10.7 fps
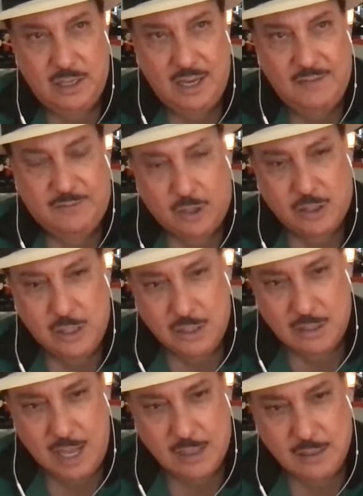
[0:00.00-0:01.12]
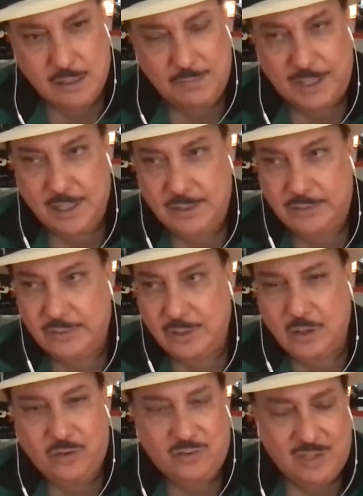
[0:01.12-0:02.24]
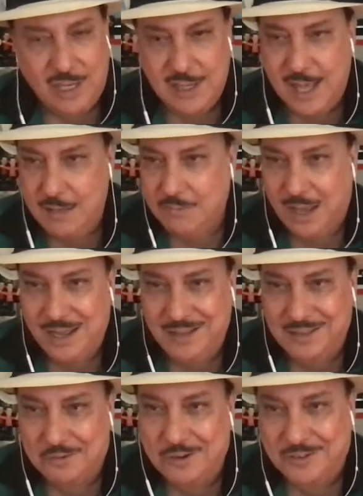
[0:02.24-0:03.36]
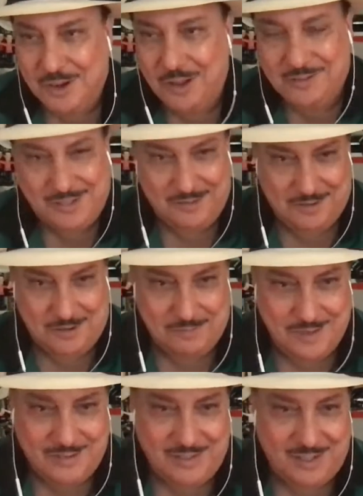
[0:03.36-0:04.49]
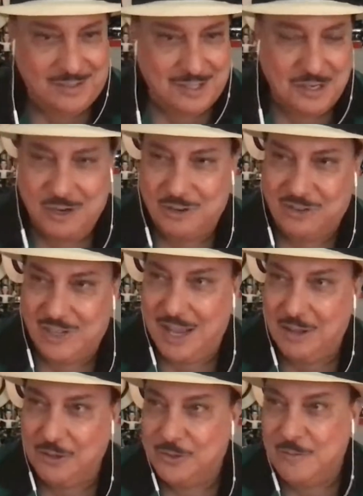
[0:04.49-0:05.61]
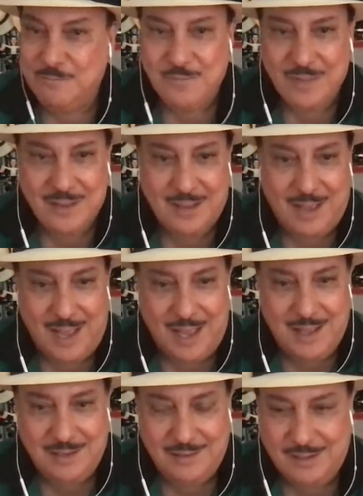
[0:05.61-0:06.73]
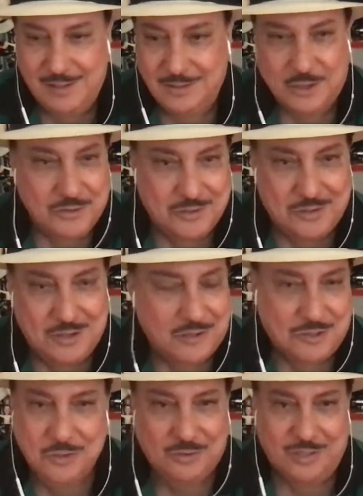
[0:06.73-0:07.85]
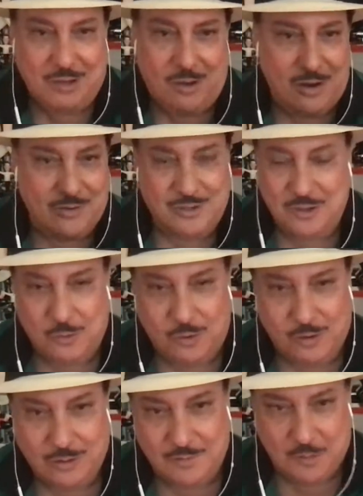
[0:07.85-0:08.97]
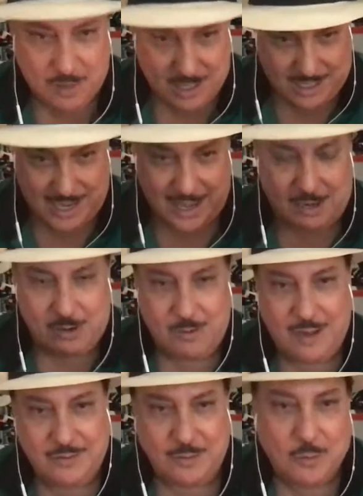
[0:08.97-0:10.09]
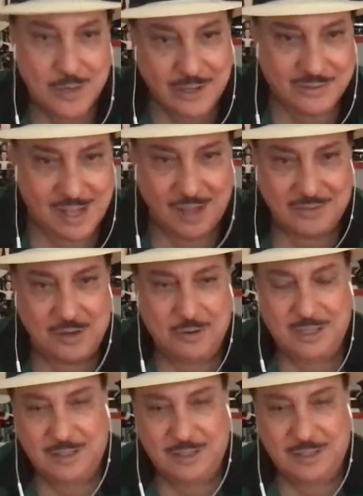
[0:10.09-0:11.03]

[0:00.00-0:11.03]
if they're good or not good, because you see that by the results of their business and their sales. Mm. And there's 2 cigars in the world, if you want to categorize them: the one that sells and the one that